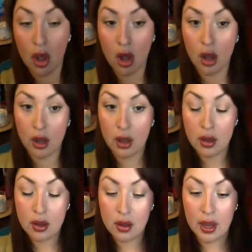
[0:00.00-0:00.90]
long.
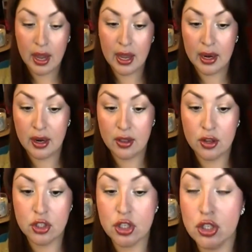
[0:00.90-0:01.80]
And
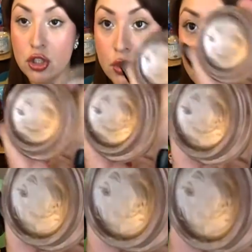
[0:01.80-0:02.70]
they're just super,
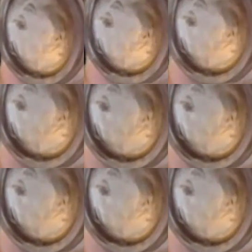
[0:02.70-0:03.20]
super pretty.